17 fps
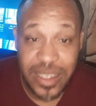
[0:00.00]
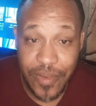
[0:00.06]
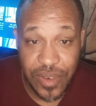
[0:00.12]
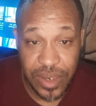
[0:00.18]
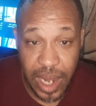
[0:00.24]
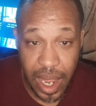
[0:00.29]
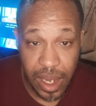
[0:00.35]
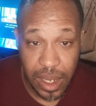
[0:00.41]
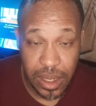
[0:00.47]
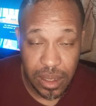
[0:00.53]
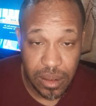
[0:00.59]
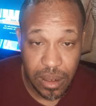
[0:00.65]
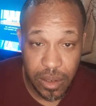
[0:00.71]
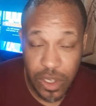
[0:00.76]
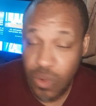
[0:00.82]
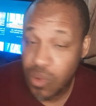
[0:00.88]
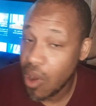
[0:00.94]
every day. You know,
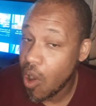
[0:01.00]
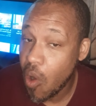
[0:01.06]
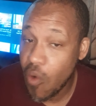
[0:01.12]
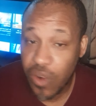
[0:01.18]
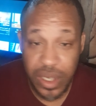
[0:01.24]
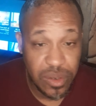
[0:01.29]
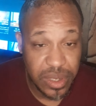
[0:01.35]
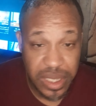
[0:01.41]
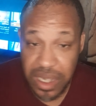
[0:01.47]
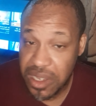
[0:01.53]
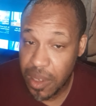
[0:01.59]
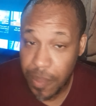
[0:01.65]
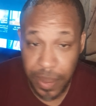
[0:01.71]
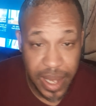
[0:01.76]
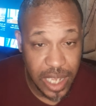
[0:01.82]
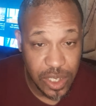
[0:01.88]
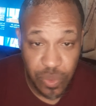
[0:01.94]
you will over, you kill your
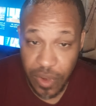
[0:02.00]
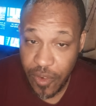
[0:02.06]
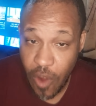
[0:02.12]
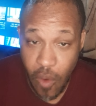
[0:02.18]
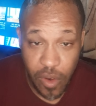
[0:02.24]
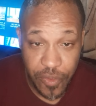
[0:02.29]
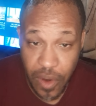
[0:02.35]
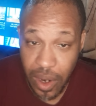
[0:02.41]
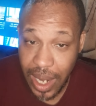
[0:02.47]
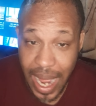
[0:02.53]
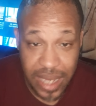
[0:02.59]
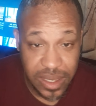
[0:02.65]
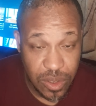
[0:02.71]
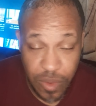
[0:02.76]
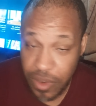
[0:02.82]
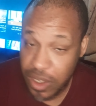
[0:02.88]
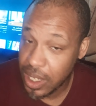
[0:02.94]
plants with over
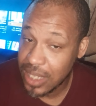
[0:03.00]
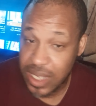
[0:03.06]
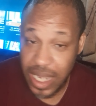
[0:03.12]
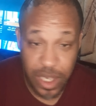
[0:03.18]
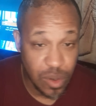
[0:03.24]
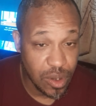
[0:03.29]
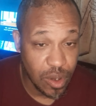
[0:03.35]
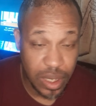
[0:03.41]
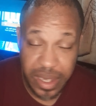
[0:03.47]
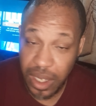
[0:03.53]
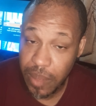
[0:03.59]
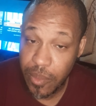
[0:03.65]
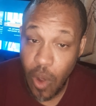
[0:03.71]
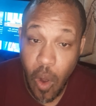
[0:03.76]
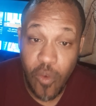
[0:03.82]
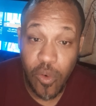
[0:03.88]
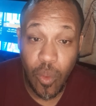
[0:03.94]
fertilizing. You, it's like you can kill them
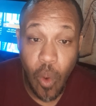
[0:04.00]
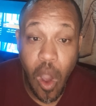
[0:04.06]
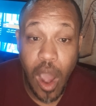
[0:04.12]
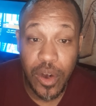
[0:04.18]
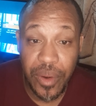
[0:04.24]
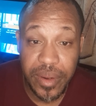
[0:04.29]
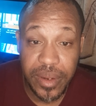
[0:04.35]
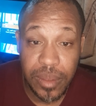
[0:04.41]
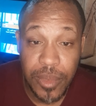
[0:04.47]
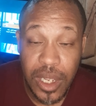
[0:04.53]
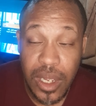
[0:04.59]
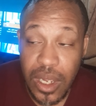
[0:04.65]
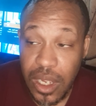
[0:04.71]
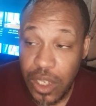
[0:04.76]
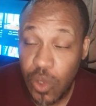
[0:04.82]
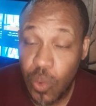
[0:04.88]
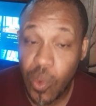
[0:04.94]
over watering them.
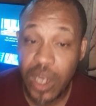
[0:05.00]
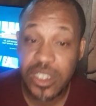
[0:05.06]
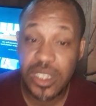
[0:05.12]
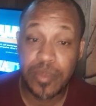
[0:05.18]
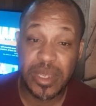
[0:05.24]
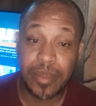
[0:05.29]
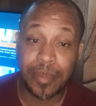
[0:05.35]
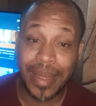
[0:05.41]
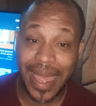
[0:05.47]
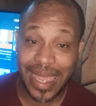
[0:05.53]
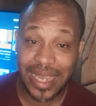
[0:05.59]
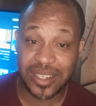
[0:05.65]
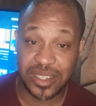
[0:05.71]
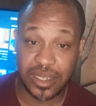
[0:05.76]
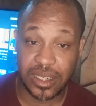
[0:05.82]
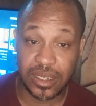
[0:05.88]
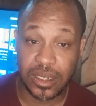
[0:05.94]
You want to be
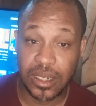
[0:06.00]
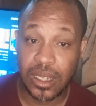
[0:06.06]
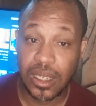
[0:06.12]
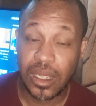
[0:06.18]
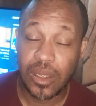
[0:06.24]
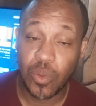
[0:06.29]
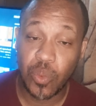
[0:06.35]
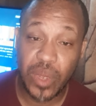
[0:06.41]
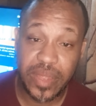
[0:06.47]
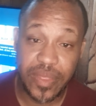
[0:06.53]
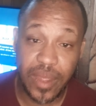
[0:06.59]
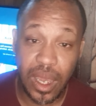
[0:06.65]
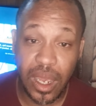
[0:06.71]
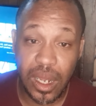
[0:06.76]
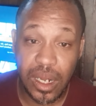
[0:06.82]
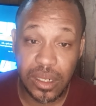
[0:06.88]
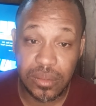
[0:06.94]
patient with
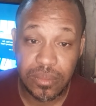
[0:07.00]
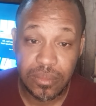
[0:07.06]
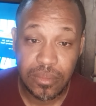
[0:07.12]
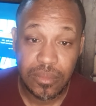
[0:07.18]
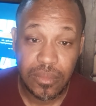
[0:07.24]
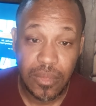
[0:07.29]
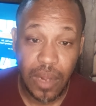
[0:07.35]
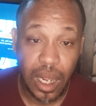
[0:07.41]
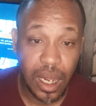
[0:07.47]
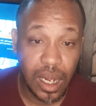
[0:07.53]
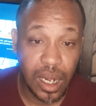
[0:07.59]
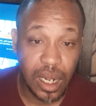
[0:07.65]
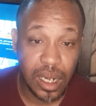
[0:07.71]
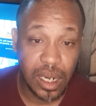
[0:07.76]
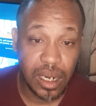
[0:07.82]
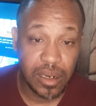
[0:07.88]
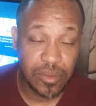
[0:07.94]
uh, uh,
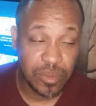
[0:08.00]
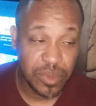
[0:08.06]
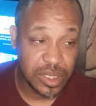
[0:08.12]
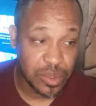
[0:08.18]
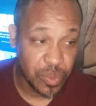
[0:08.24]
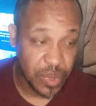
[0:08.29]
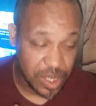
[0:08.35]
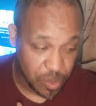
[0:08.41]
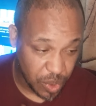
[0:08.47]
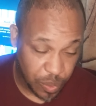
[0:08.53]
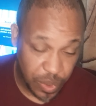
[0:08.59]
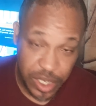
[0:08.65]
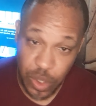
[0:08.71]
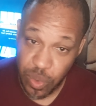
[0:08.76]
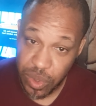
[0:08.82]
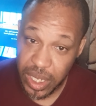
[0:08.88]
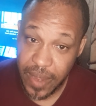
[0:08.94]
uh with, with, with, what
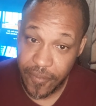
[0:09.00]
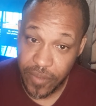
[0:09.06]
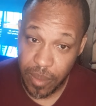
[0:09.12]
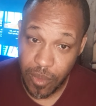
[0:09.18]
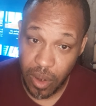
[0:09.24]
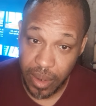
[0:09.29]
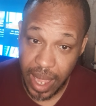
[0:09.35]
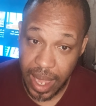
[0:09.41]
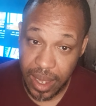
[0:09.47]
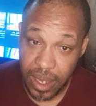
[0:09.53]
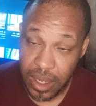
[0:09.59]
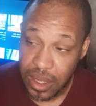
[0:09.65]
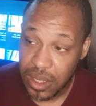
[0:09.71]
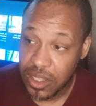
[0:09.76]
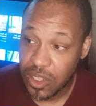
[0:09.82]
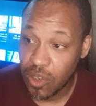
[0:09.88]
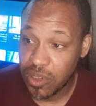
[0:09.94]
you give them. Okay,
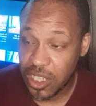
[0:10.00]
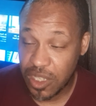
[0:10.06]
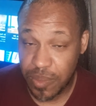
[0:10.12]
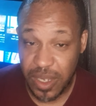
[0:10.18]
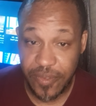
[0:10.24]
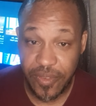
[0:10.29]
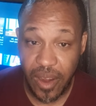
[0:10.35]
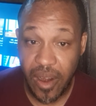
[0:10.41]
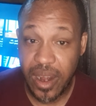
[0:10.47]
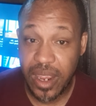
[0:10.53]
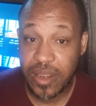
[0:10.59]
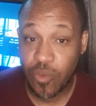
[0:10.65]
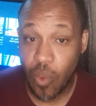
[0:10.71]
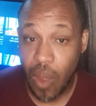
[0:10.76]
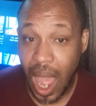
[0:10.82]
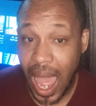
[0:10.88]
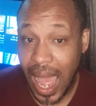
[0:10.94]
so just be very
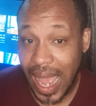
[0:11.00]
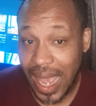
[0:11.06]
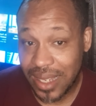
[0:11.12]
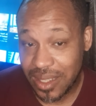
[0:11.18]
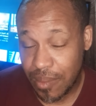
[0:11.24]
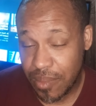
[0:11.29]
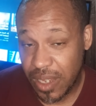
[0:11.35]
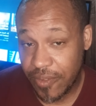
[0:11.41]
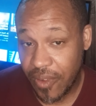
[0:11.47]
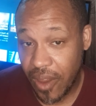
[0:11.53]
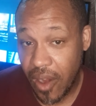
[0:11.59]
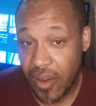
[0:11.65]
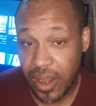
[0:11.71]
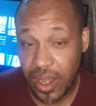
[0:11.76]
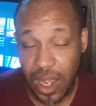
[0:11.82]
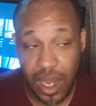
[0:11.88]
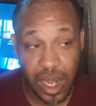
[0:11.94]
wise and be
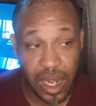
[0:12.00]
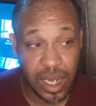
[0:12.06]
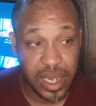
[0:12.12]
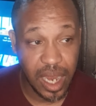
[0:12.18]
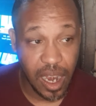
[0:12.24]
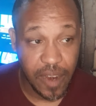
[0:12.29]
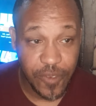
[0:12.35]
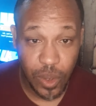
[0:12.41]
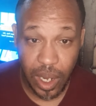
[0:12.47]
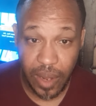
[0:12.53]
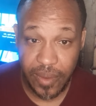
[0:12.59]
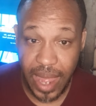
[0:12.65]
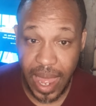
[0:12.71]
very uh careful of